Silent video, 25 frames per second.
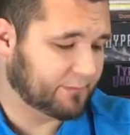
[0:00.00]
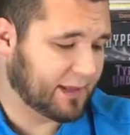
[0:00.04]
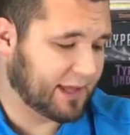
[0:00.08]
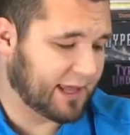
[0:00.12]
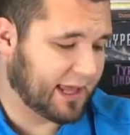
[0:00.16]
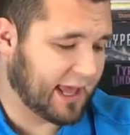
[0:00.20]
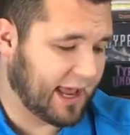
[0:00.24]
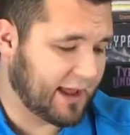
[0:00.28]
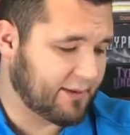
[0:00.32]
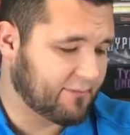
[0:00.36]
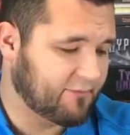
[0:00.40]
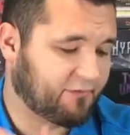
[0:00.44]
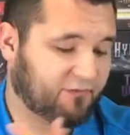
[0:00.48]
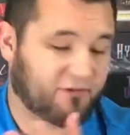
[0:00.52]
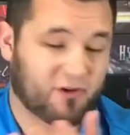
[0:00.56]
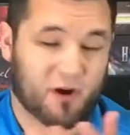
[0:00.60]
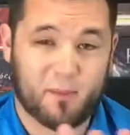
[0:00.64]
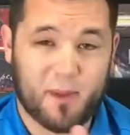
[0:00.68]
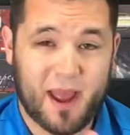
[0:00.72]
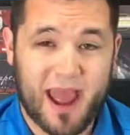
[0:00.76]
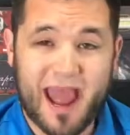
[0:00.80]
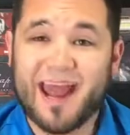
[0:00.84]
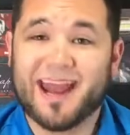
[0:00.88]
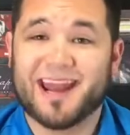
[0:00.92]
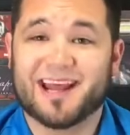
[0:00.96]
game
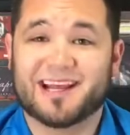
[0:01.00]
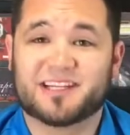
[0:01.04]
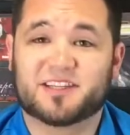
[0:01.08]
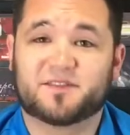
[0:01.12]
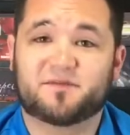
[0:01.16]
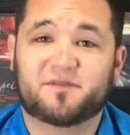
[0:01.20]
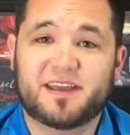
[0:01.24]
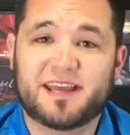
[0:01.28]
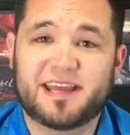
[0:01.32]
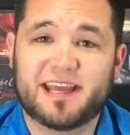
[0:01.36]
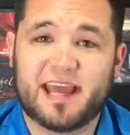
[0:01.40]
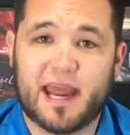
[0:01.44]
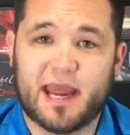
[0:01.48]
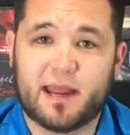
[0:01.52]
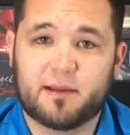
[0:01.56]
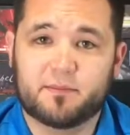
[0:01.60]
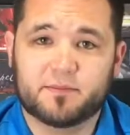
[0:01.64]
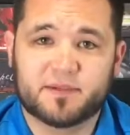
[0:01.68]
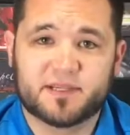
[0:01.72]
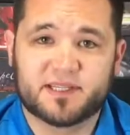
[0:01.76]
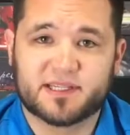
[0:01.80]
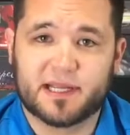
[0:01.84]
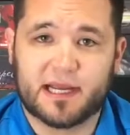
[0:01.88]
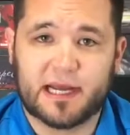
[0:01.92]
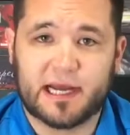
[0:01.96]
from NSV
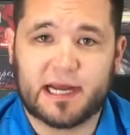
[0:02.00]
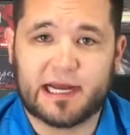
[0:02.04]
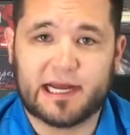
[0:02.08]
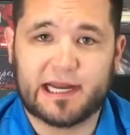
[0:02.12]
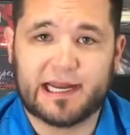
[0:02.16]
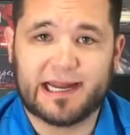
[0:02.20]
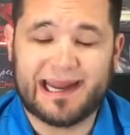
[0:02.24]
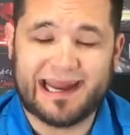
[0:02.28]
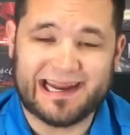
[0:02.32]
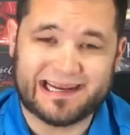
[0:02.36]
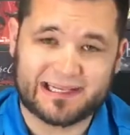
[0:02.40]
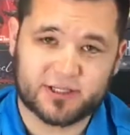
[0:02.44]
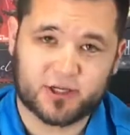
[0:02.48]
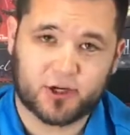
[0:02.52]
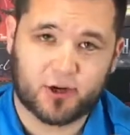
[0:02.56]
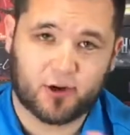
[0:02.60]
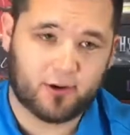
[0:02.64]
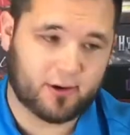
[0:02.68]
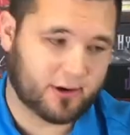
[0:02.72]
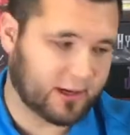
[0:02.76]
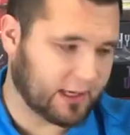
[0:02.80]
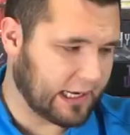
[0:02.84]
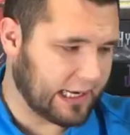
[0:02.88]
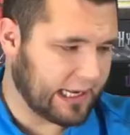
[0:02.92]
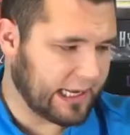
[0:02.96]
Games. It's
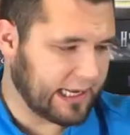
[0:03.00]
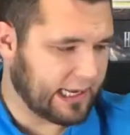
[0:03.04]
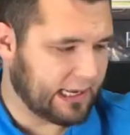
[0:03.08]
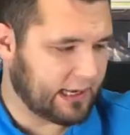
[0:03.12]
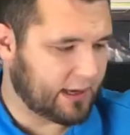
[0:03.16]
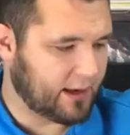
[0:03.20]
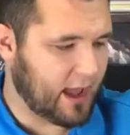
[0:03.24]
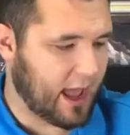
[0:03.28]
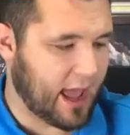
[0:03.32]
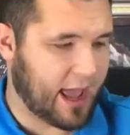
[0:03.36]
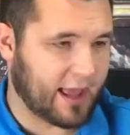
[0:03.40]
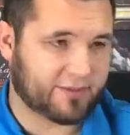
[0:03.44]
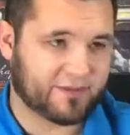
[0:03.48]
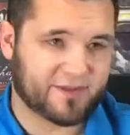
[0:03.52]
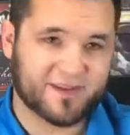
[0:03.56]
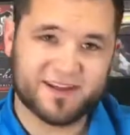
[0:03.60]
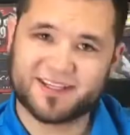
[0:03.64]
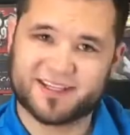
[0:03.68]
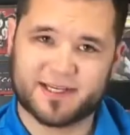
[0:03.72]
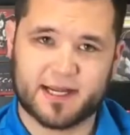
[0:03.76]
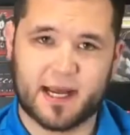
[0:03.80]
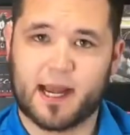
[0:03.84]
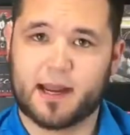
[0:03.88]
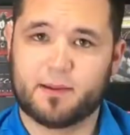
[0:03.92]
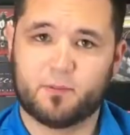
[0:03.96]
currently, at
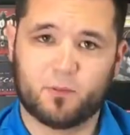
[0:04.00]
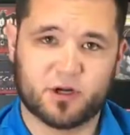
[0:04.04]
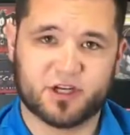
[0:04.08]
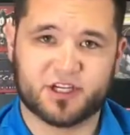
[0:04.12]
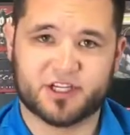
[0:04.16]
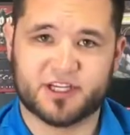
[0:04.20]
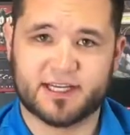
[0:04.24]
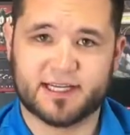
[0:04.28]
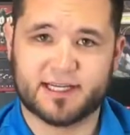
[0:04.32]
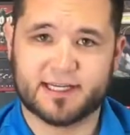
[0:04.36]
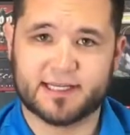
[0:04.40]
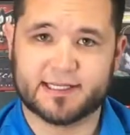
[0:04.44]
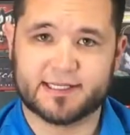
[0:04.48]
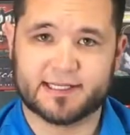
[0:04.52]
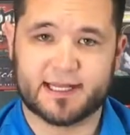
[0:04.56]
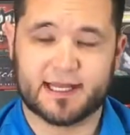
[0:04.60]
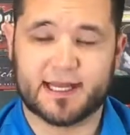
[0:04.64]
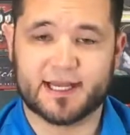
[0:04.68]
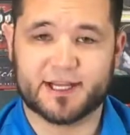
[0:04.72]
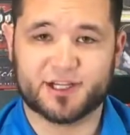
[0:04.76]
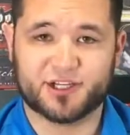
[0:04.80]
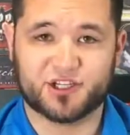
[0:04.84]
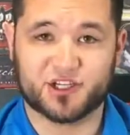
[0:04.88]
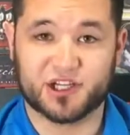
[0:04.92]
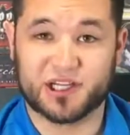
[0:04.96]
this time, which is
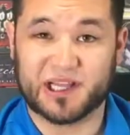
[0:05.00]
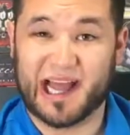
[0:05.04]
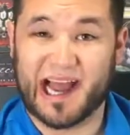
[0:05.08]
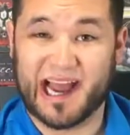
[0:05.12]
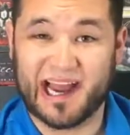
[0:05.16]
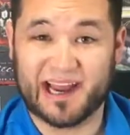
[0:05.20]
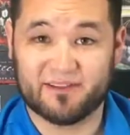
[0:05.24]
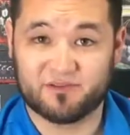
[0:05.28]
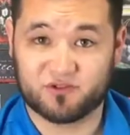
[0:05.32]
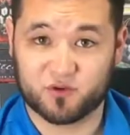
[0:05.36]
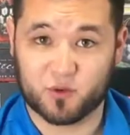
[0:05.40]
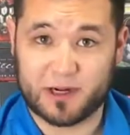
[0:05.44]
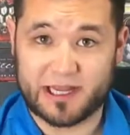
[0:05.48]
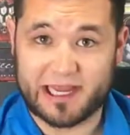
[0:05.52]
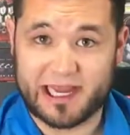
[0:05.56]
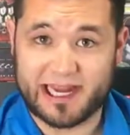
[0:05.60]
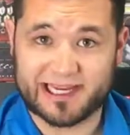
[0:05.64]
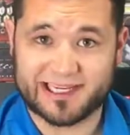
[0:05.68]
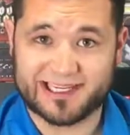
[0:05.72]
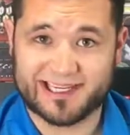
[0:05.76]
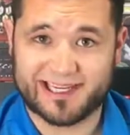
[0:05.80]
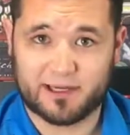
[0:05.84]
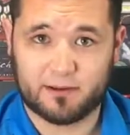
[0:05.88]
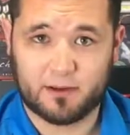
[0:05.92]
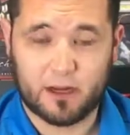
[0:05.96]
July of
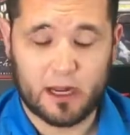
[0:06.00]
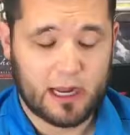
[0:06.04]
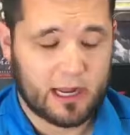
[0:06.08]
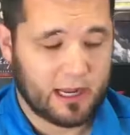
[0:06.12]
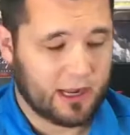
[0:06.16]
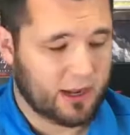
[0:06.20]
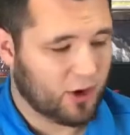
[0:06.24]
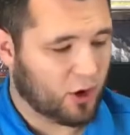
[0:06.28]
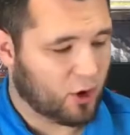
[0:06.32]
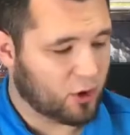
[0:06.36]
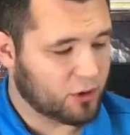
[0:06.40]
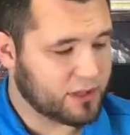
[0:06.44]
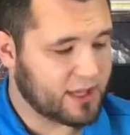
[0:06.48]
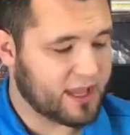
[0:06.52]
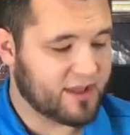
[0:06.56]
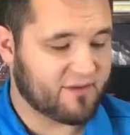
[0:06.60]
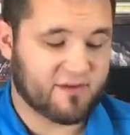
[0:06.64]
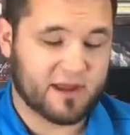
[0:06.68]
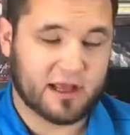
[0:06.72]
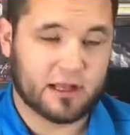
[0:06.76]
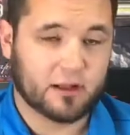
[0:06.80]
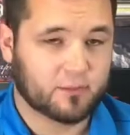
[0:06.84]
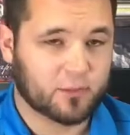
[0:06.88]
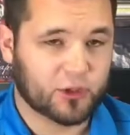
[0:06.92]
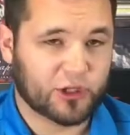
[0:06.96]
2018, only
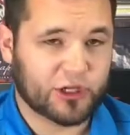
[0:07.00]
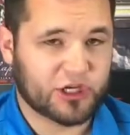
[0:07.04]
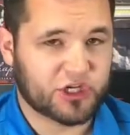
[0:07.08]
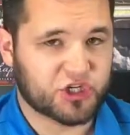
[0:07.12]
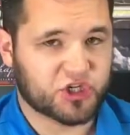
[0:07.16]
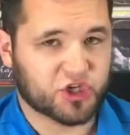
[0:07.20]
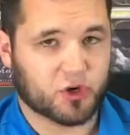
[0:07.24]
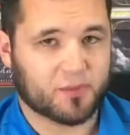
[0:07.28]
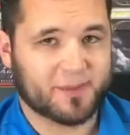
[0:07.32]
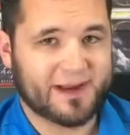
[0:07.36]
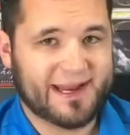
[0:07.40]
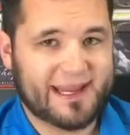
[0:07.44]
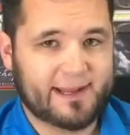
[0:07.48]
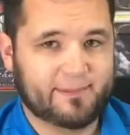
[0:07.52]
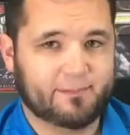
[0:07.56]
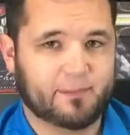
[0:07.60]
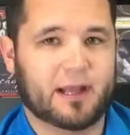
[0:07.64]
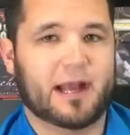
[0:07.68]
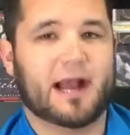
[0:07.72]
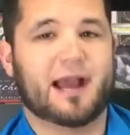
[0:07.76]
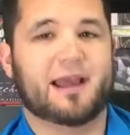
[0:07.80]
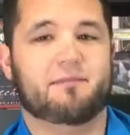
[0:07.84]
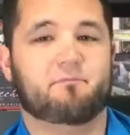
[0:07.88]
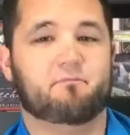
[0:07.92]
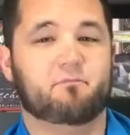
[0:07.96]
available in Germany.
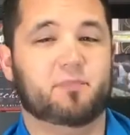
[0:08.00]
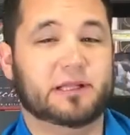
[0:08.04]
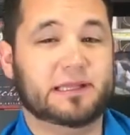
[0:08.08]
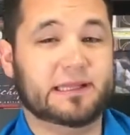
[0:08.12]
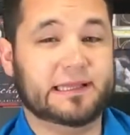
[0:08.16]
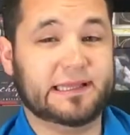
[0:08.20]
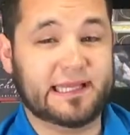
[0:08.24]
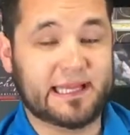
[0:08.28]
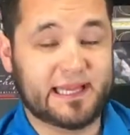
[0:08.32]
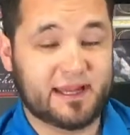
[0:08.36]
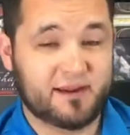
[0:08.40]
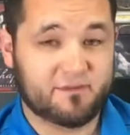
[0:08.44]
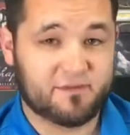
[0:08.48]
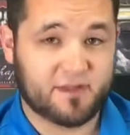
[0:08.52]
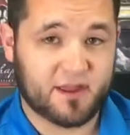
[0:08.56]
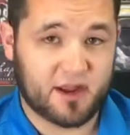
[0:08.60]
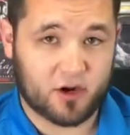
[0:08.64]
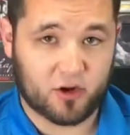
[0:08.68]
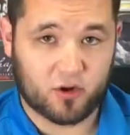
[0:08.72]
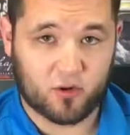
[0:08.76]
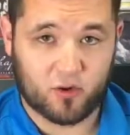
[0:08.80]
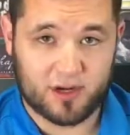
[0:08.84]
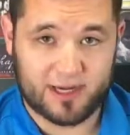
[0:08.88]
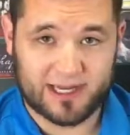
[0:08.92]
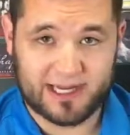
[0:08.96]
I believe they're
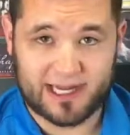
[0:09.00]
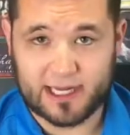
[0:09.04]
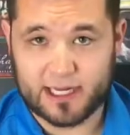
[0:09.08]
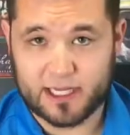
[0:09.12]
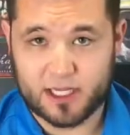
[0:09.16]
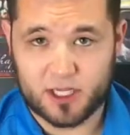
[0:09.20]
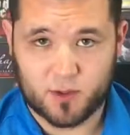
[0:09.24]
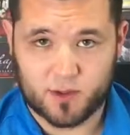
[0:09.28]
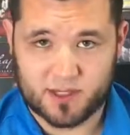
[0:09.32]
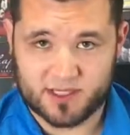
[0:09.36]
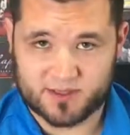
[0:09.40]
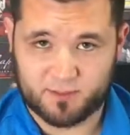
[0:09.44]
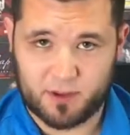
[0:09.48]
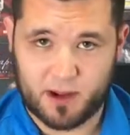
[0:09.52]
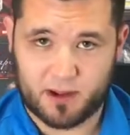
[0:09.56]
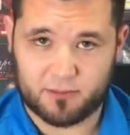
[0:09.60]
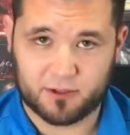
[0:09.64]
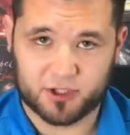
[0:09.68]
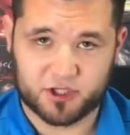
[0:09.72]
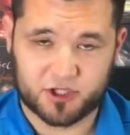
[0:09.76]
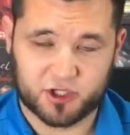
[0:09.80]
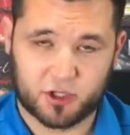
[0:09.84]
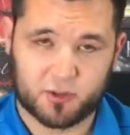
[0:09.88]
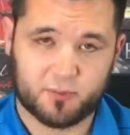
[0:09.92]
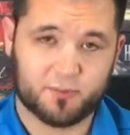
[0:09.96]
going to get a US
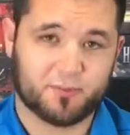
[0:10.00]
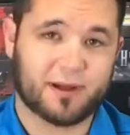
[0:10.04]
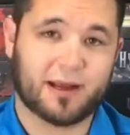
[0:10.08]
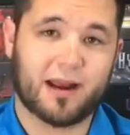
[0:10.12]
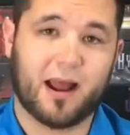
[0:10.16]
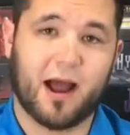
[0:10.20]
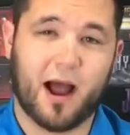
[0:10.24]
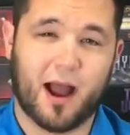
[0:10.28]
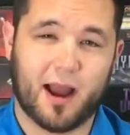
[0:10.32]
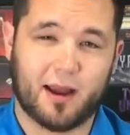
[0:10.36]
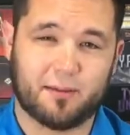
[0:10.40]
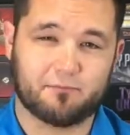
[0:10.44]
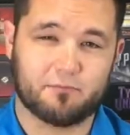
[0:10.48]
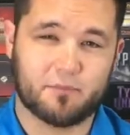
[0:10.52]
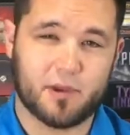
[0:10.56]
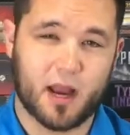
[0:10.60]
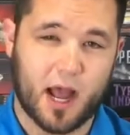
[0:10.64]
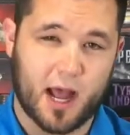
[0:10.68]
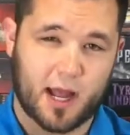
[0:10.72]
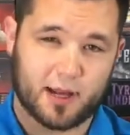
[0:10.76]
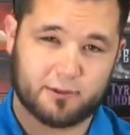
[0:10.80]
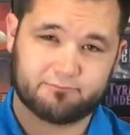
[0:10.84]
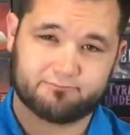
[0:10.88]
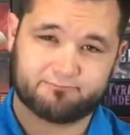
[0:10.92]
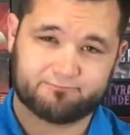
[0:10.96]
publisher, but I'm
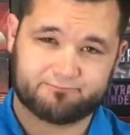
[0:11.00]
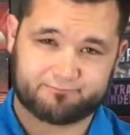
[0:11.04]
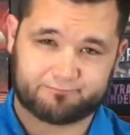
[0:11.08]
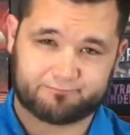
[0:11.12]
not